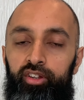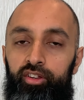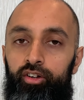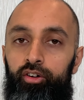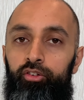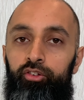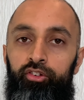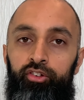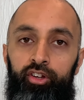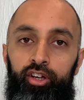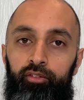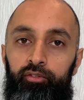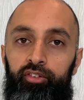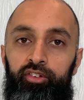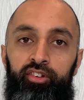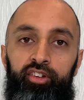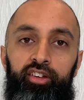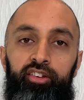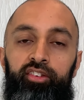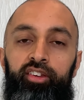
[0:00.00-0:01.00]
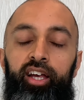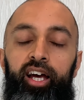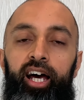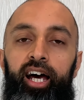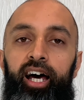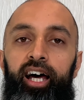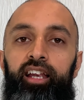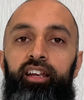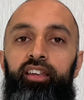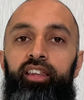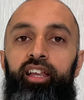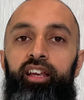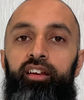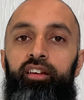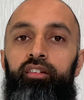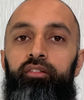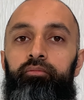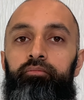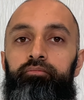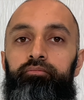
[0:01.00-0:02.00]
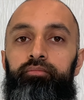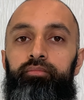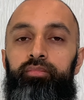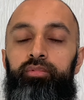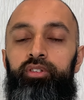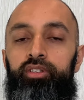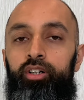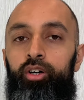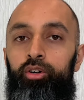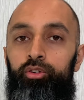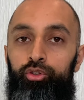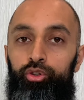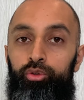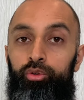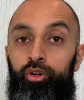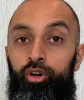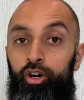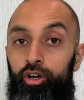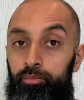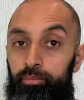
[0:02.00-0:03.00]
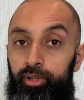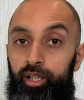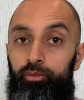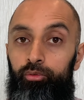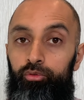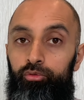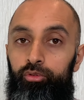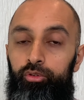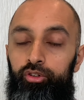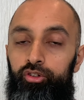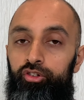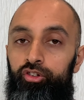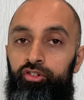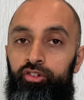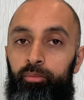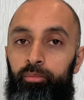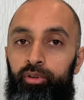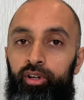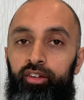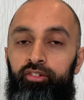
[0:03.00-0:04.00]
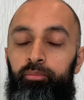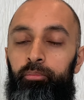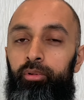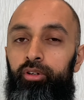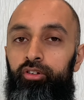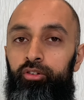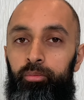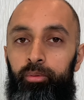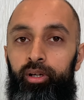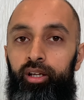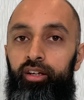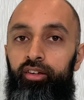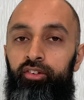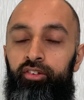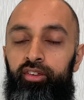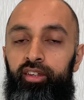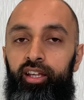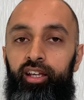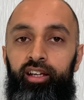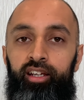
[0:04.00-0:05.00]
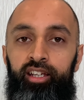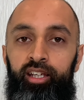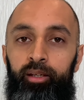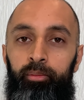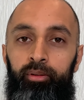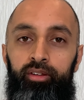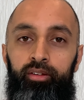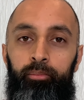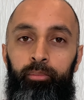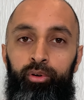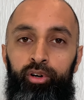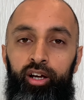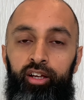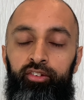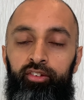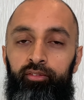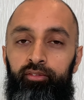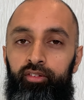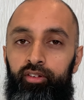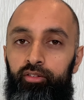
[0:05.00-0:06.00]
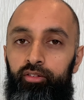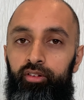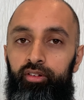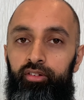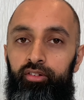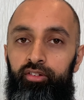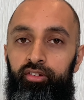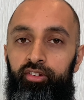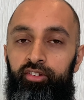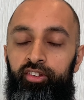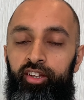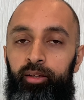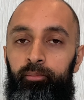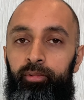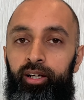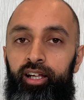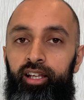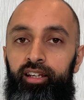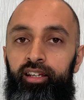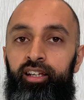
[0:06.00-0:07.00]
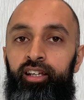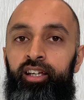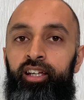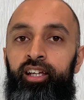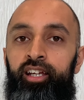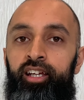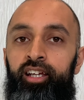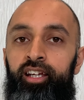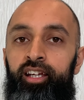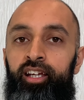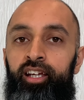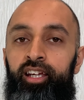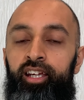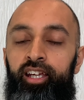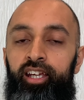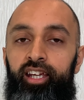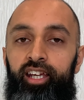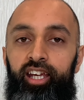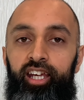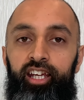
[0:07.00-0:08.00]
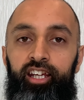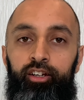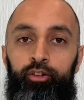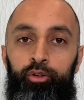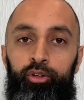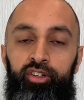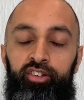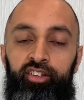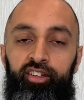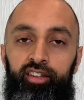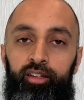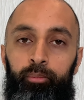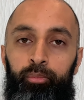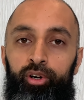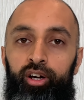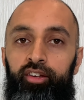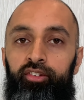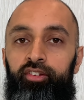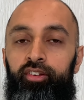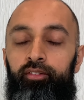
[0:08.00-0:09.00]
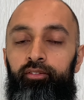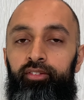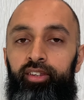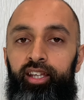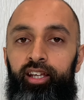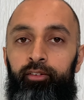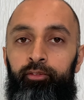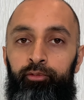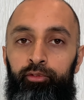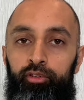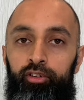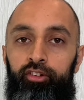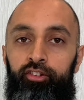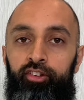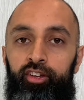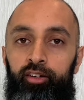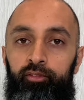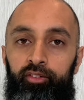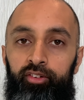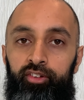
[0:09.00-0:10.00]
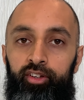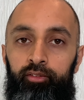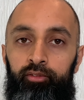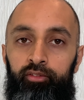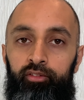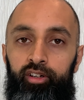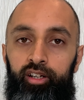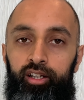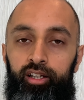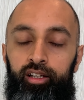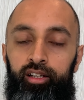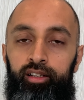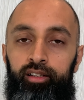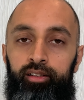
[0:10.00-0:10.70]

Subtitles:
those services, and then you'd hope they would reduce the price, but to be honest, they're keeping the price of those the same and increasing the price of their full service offering.